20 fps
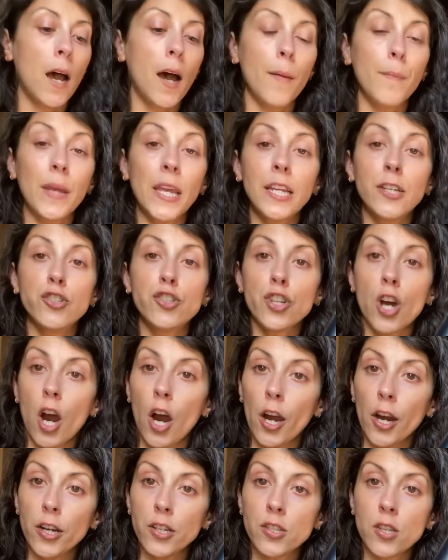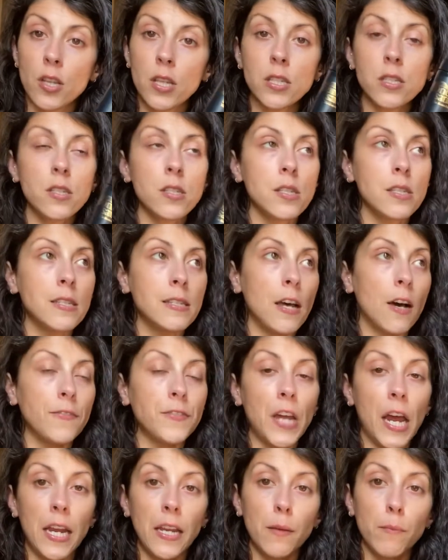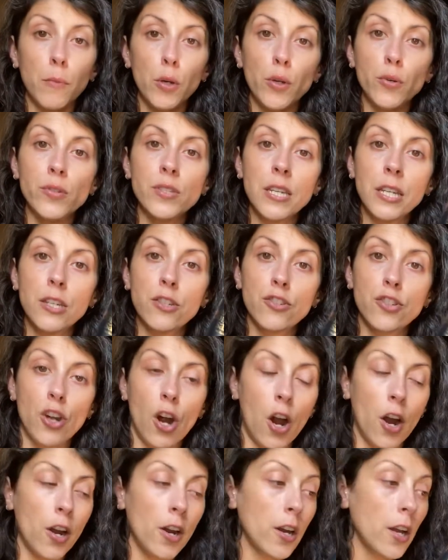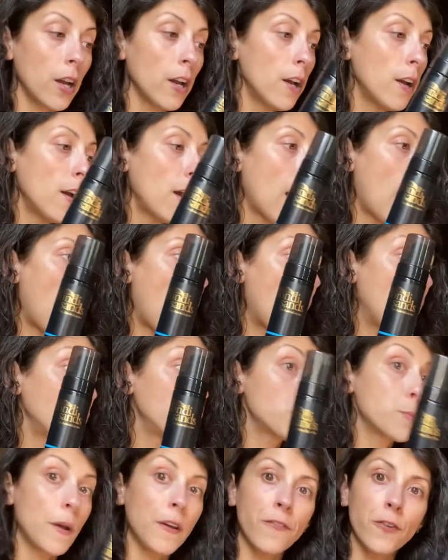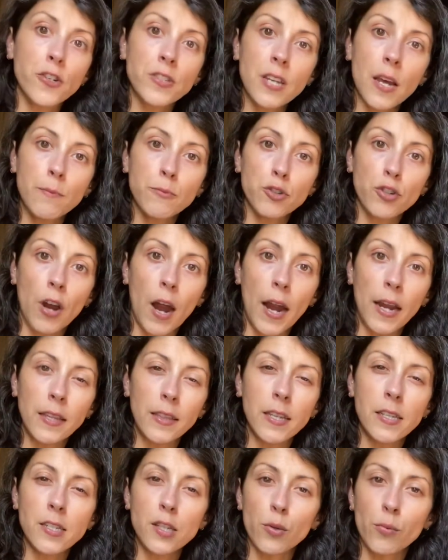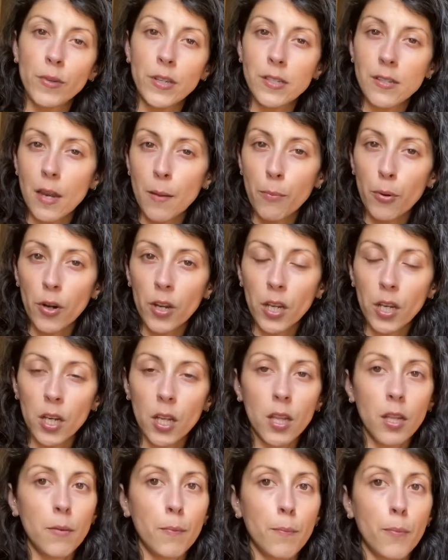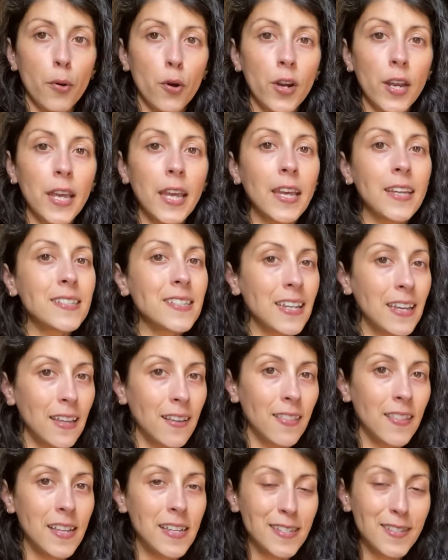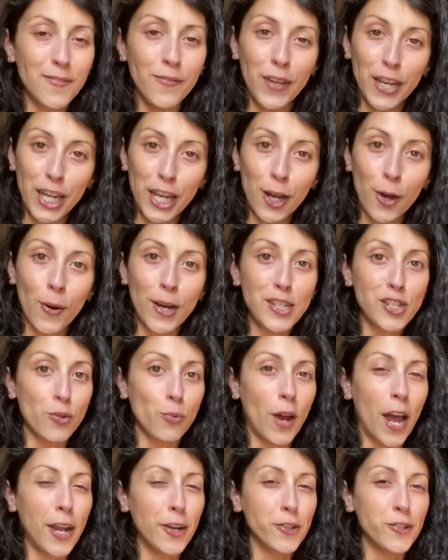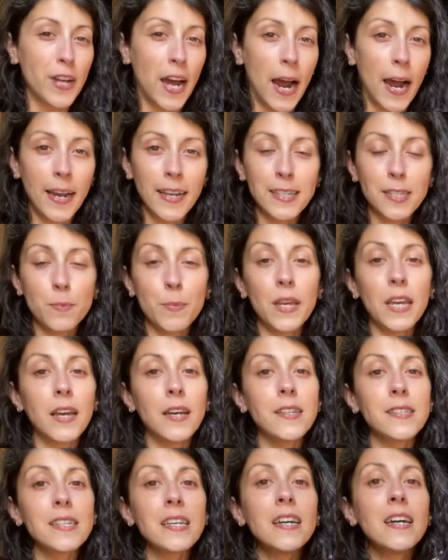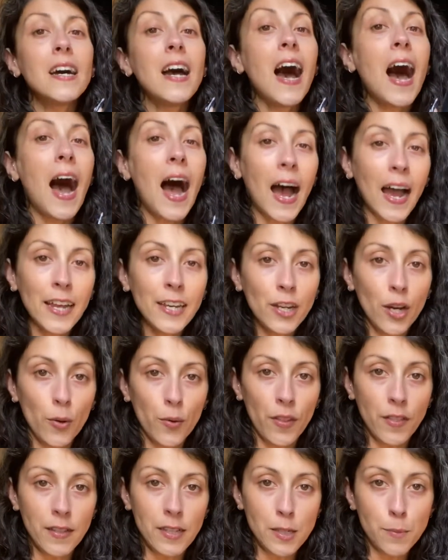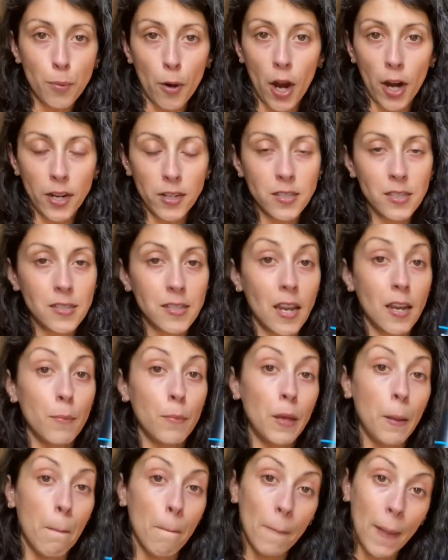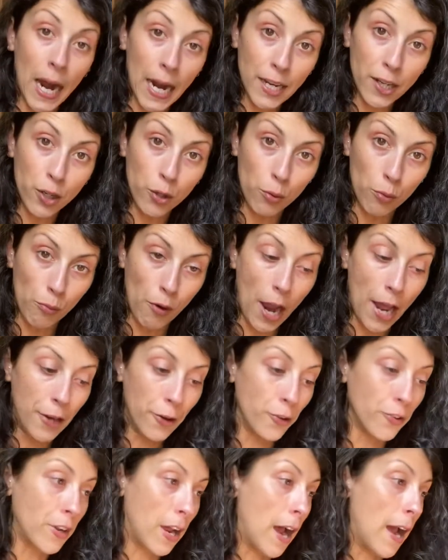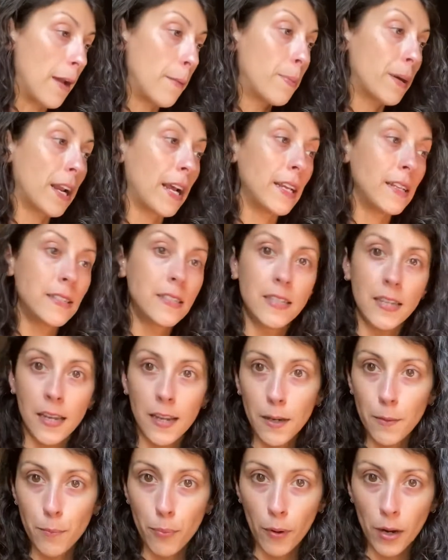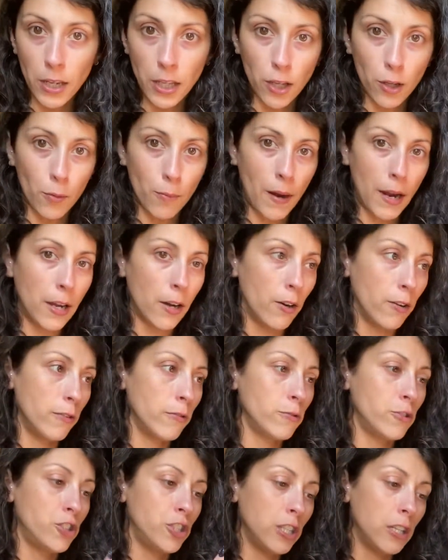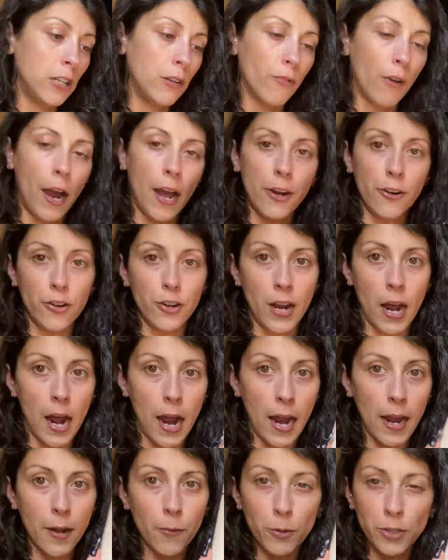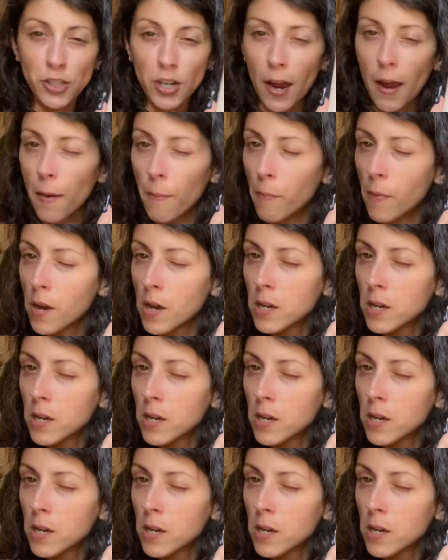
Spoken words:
in dark. So this is the self-tanning mousse in dark. It was my first time trying this. The reason I'm putting it in this video as a ride or die is because I know that this product is going to be my new ride or die, but I did bring you my OG ride or die, which I'm